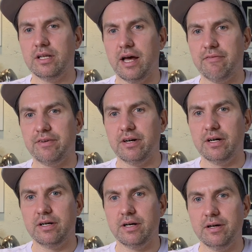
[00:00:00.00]

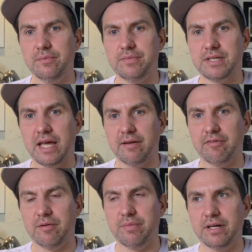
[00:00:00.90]
after skating
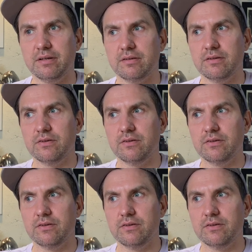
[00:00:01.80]
for a bit.